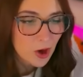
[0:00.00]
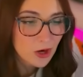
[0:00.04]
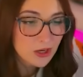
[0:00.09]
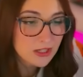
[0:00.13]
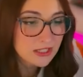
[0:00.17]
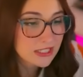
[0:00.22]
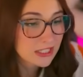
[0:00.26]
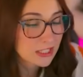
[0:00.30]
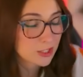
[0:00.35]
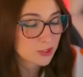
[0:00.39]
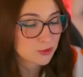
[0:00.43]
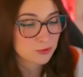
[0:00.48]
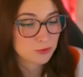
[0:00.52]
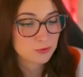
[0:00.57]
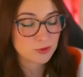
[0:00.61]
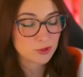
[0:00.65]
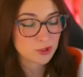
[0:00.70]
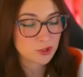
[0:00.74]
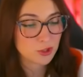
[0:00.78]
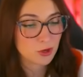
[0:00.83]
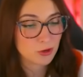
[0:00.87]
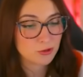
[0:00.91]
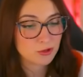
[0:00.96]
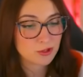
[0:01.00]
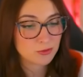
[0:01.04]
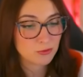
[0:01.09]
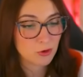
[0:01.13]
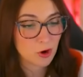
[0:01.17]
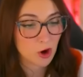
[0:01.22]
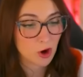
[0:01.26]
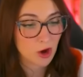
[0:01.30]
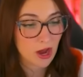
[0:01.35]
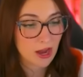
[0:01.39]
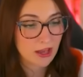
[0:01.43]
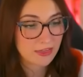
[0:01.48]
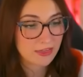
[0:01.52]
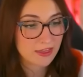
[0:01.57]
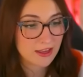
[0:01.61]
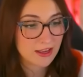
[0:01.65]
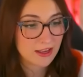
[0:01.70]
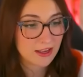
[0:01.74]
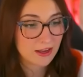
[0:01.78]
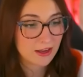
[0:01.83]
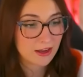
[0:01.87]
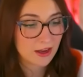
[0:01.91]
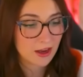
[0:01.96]
Honestly, this room is so small. I
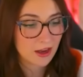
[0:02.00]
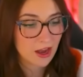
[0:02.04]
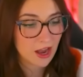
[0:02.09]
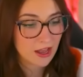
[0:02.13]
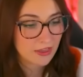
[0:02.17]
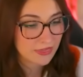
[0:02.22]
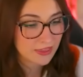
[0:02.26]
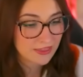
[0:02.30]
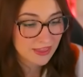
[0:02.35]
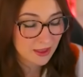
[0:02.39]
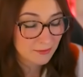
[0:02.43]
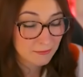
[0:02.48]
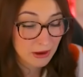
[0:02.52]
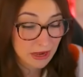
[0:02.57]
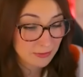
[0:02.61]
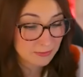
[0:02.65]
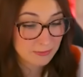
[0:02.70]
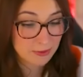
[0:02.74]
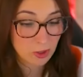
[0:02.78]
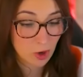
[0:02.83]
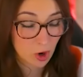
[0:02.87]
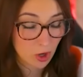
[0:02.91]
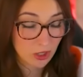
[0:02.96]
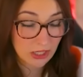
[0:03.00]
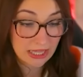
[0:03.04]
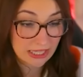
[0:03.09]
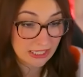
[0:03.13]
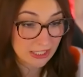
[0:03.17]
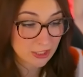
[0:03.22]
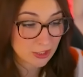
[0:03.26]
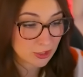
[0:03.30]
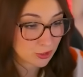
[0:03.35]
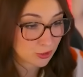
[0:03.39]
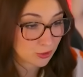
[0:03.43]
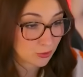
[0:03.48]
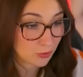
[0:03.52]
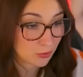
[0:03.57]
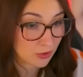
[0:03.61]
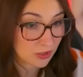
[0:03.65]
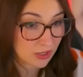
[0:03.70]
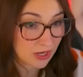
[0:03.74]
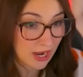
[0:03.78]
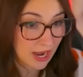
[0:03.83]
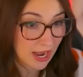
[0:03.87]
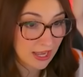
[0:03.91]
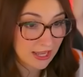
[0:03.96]
think that might be all I can do.
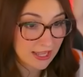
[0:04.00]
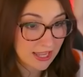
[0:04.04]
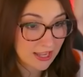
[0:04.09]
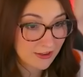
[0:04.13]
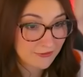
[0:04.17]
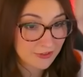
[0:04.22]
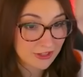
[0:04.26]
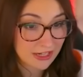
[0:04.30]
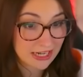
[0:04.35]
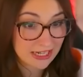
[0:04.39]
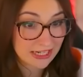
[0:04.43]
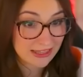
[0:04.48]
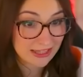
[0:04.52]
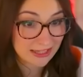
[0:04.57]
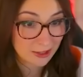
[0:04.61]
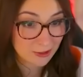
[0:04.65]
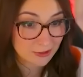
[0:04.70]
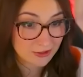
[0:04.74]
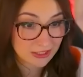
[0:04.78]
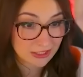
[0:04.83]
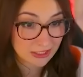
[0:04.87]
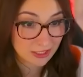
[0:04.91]
I can't fit anything else in